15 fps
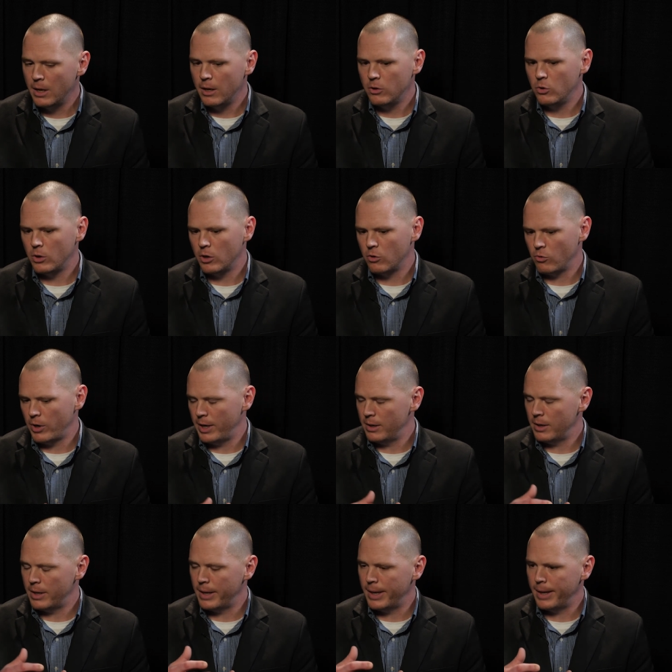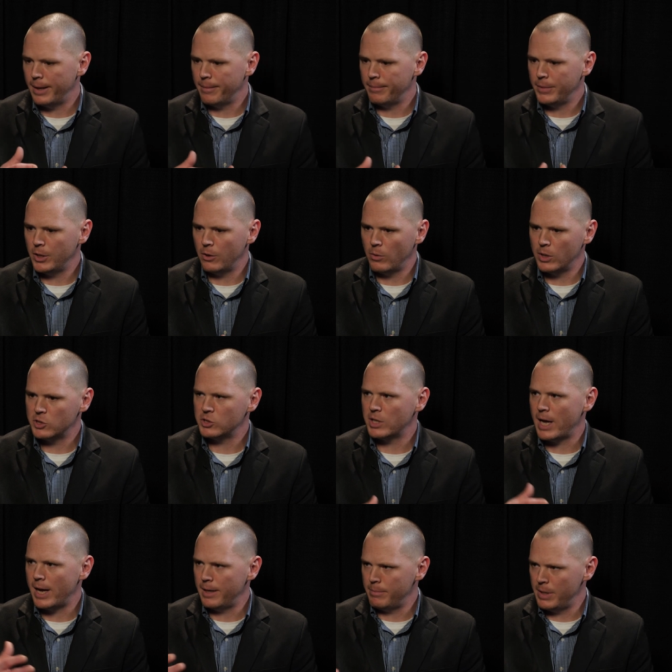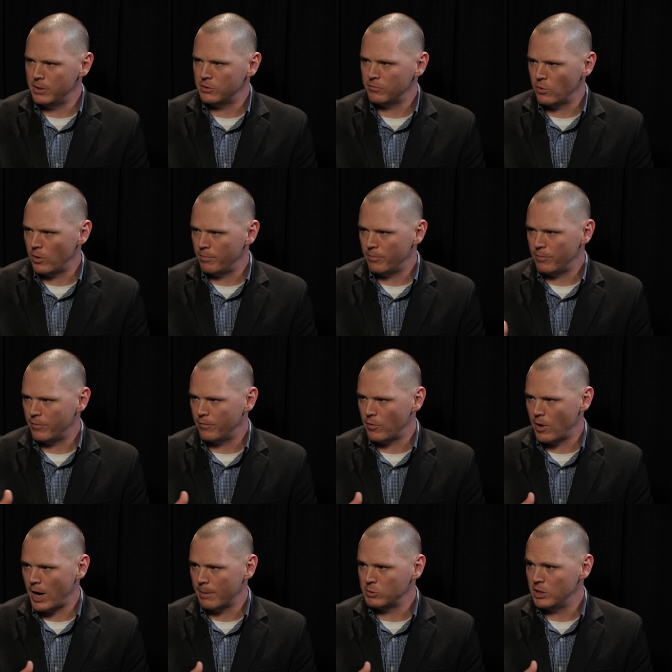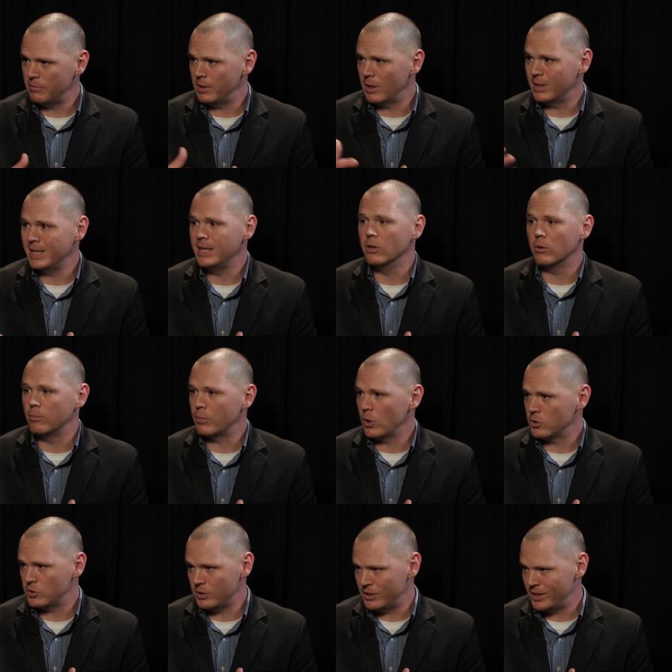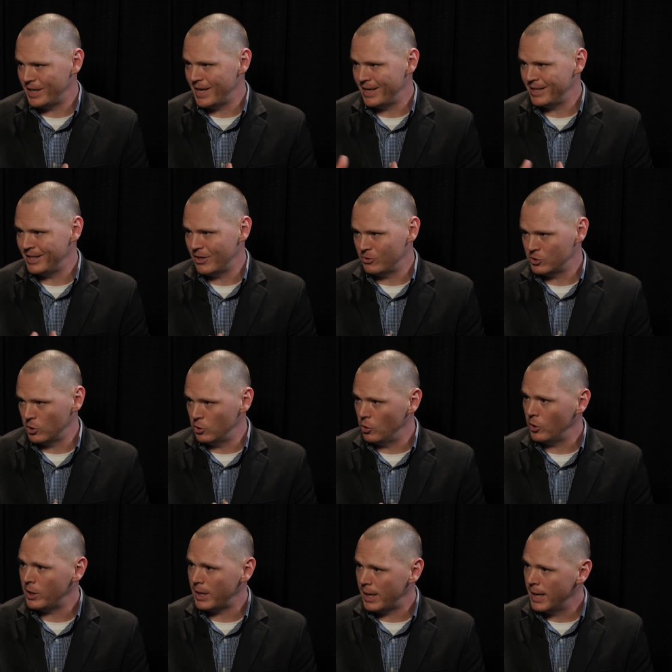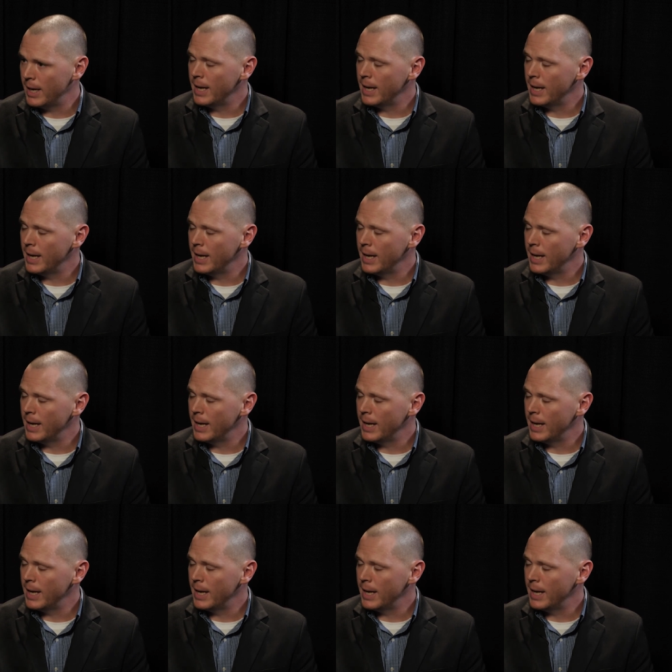You can create, um, you know, assignments for perhaps even a legal person to get, you know, to look